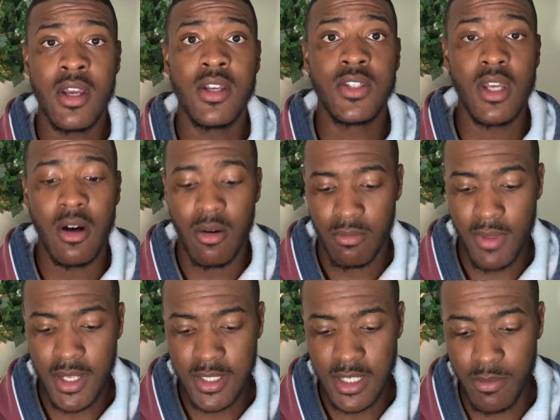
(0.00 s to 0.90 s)
So
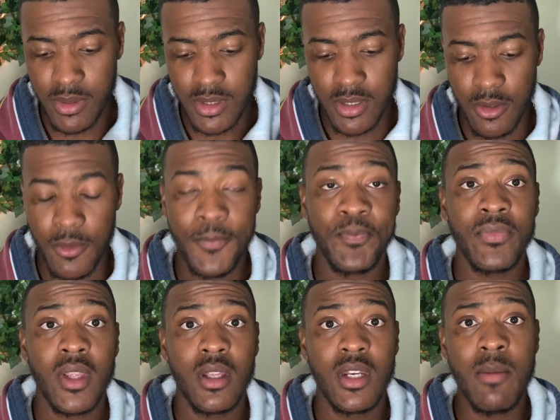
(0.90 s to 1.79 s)
that's number 2.
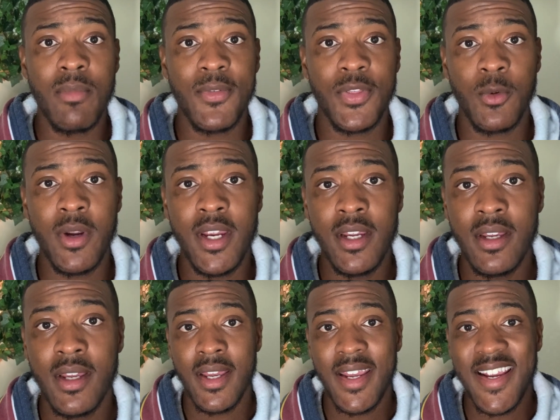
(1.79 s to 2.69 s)
Number
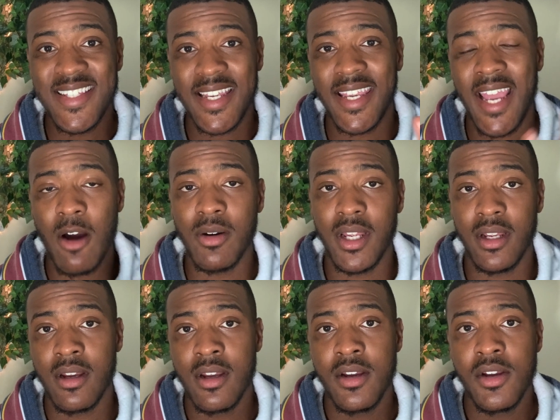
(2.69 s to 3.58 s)
3 is
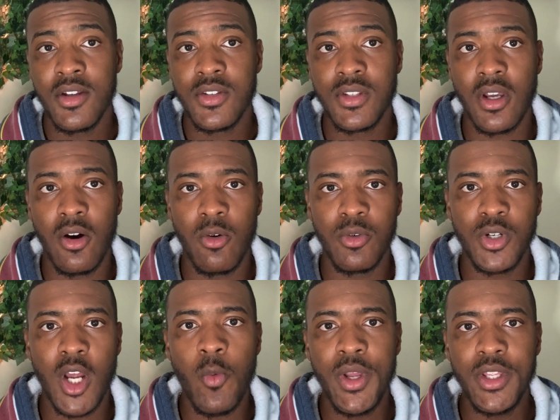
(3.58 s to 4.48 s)
accounting. So
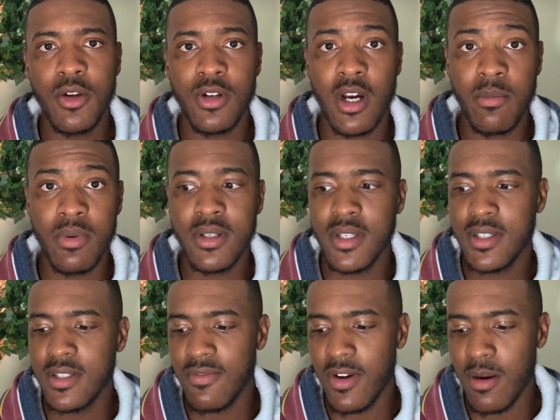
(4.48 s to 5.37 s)
knowing your numbers,
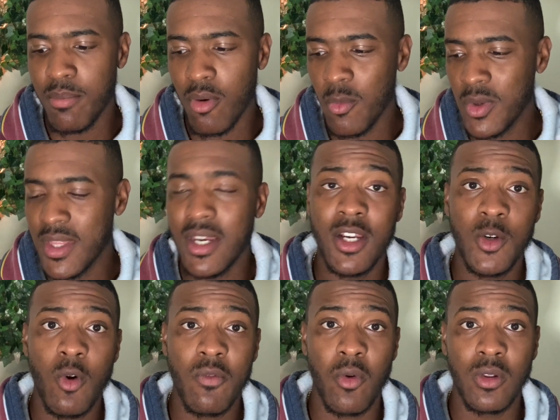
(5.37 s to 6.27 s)
this is a very important one that I
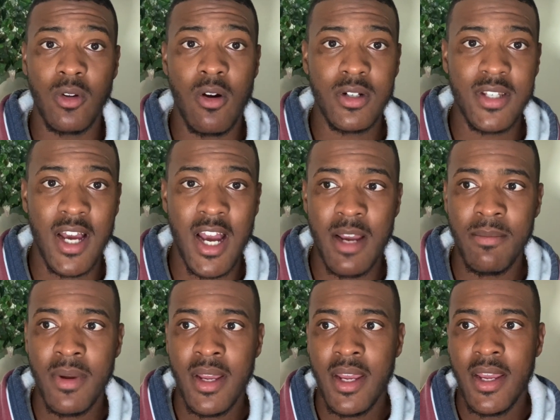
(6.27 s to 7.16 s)
ignored for a long
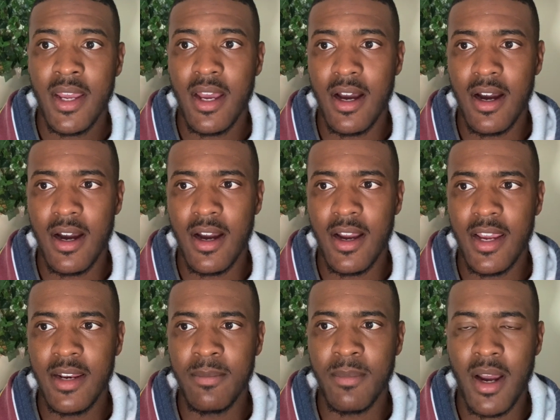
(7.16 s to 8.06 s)
time
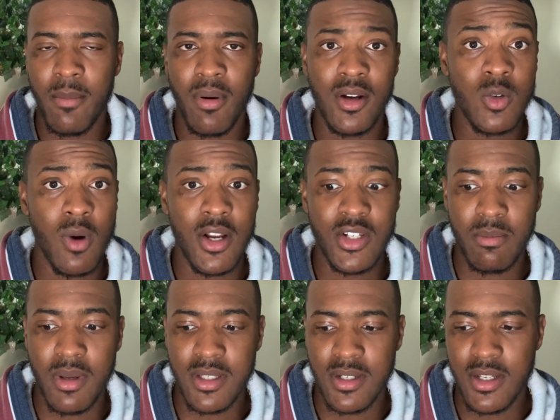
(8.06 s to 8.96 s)
in my pressure washing
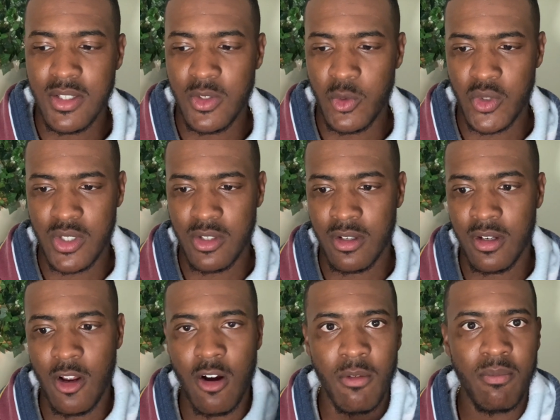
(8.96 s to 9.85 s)
business. It was just,
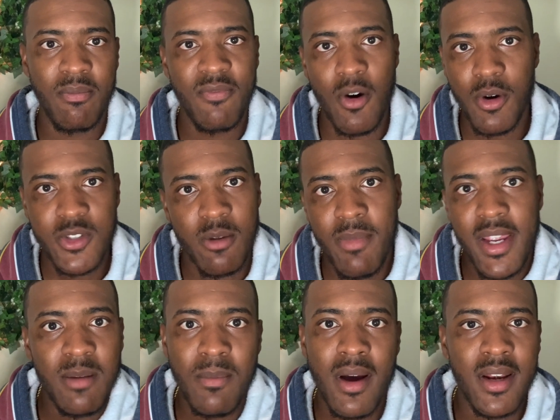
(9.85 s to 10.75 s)
focus on
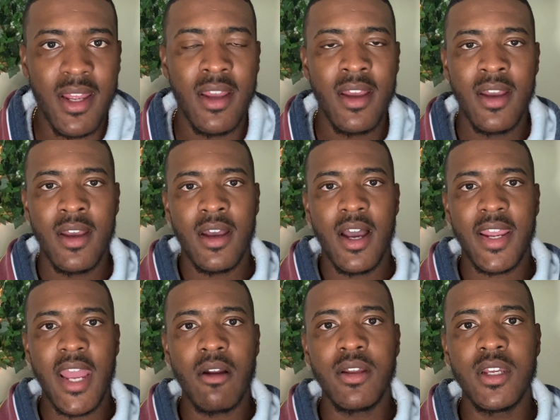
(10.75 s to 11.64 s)
making money.
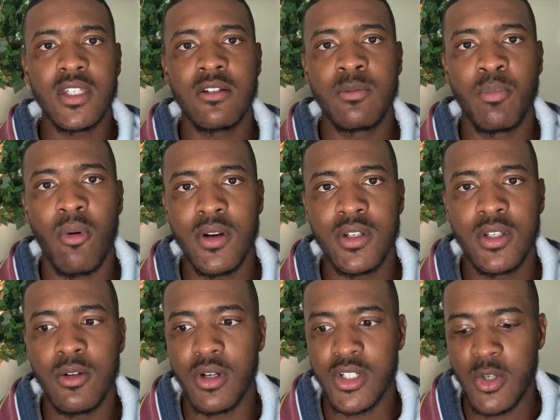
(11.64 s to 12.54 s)
Accounting is important
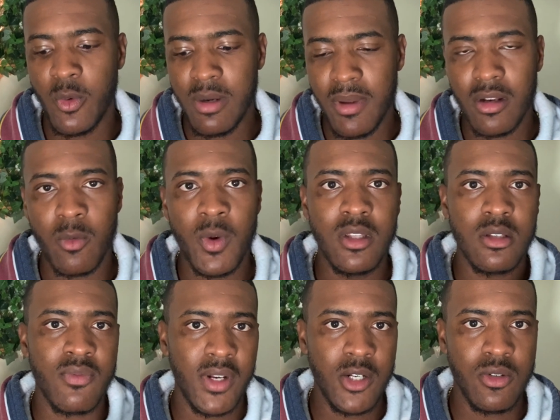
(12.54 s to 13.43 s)
too, because you want to be able to read
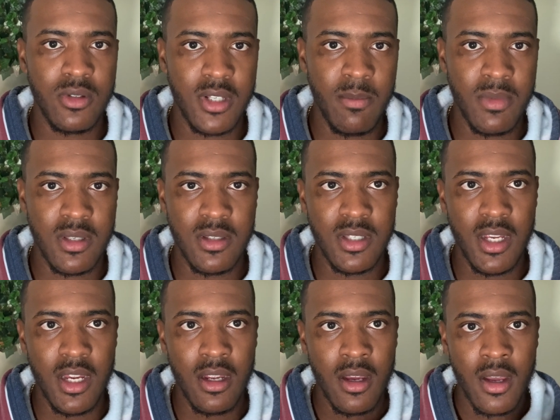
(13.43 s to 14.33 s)
those financial statements and
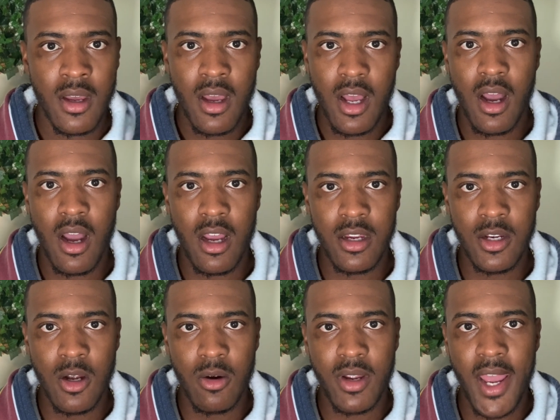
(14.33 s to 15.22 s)
see,
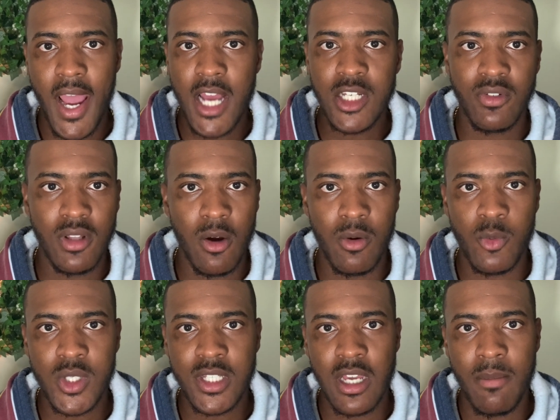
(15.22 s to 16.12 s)
cash flow,
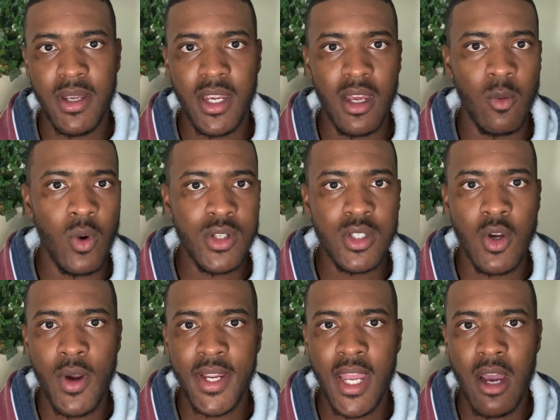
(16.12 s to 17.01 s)
what's coming in, what's
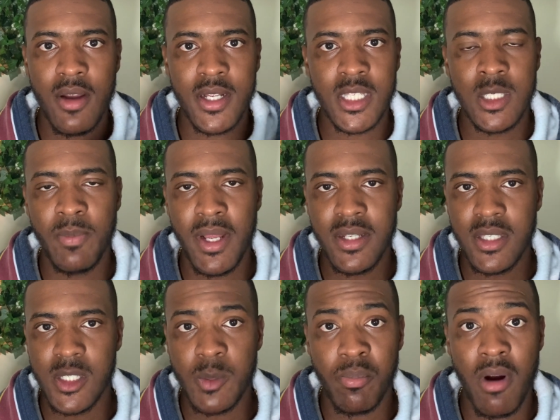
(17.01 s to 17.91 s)
going out,
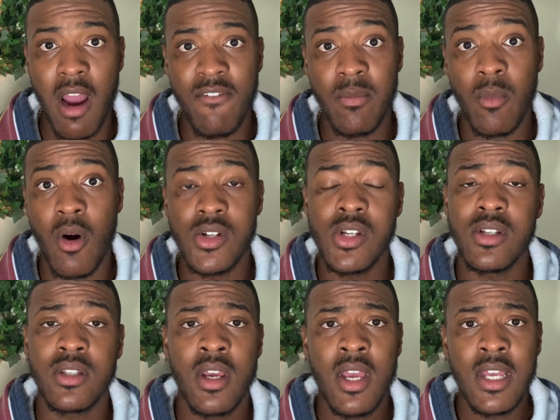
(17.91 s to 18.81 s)
expenses, profit
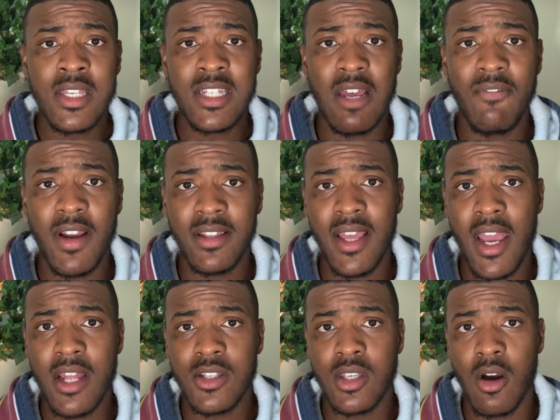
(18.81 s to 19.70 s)
margins, stuff like
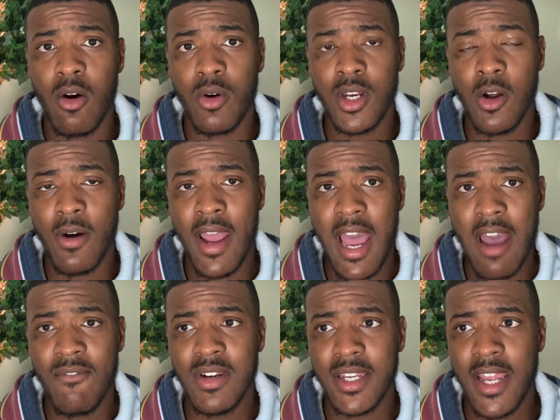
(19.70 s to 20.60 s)
that. So,
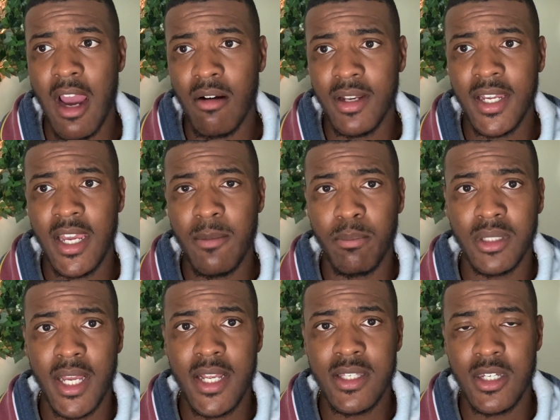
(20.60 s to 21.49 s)
have an accounting in
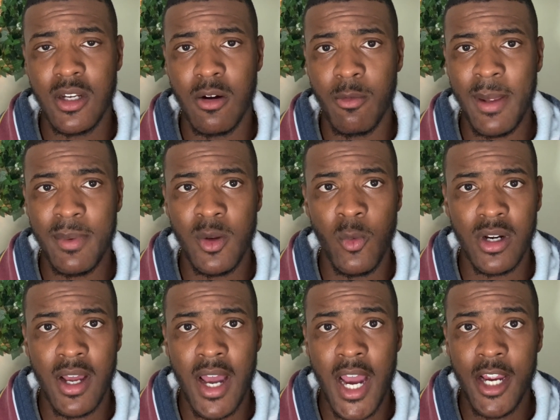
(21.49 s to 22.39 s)
place. Maybe you
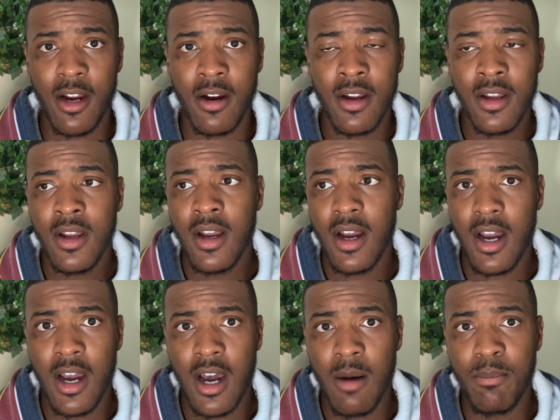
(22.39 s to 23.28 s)
want to hire
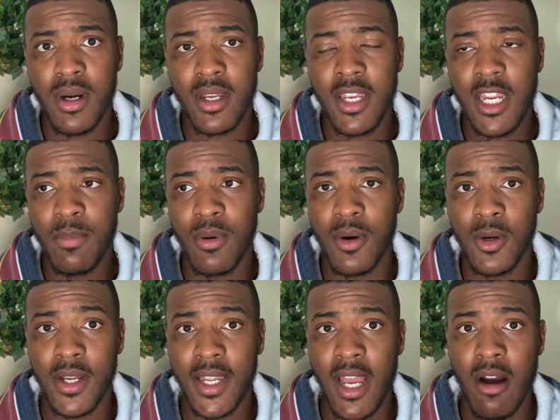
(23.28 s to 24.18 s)
a bookkeeper,
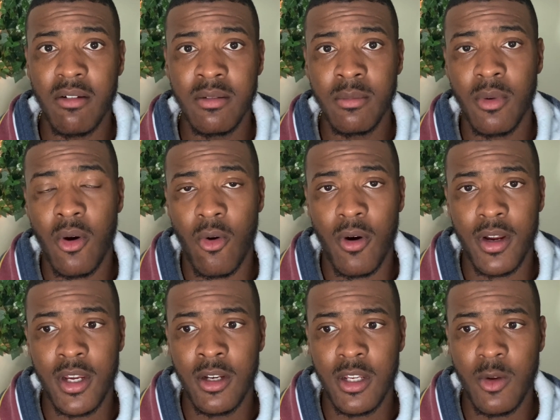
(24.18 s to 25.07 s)
an accountant, or,
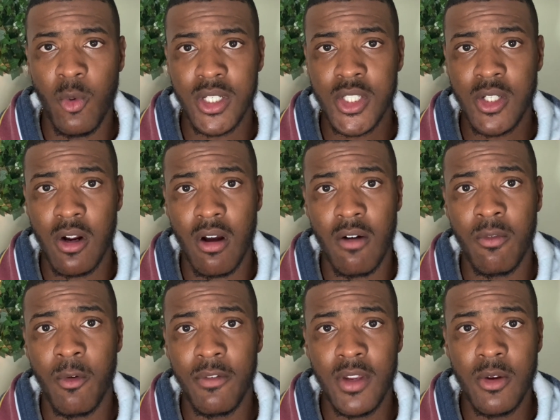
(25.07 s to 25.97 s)
you want to start
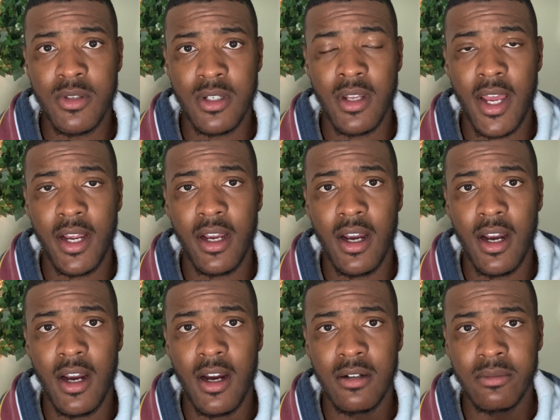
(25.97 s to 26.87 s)
off with using like
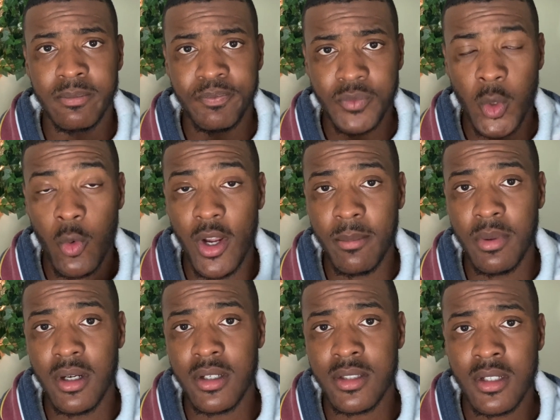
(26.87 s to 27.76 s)

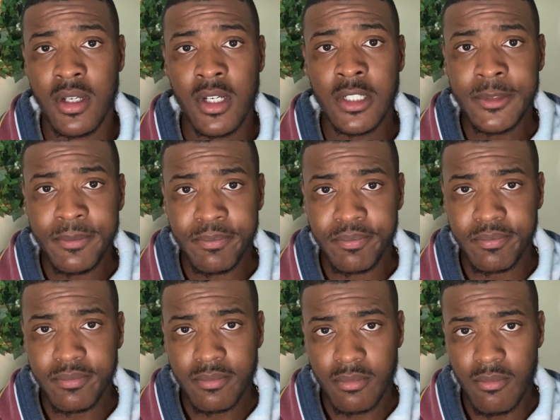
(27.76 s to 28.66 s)
QuickBooks
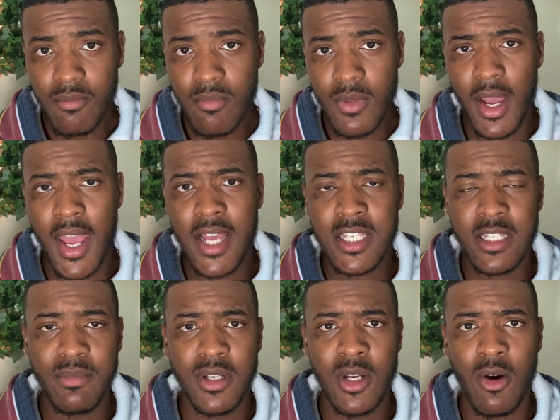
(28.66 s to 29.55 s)
as
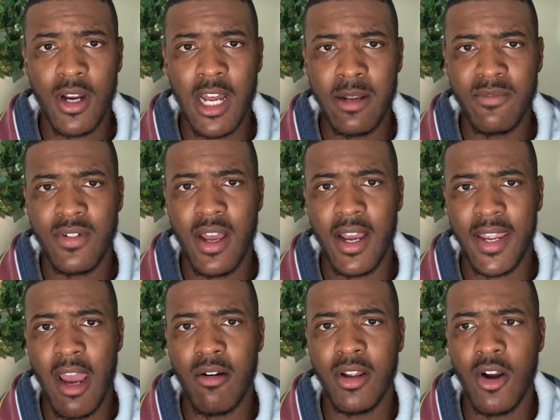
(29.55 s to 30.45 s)
some, kind of
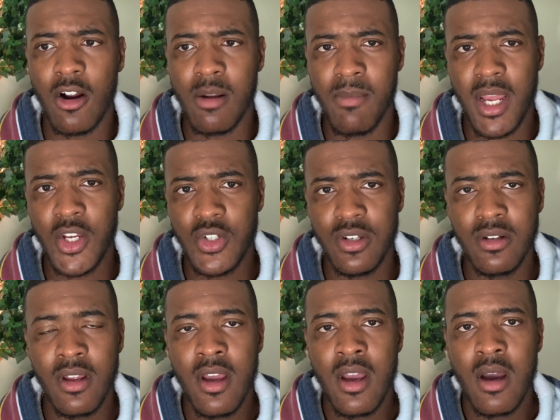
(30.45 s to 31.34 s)
accounting automation.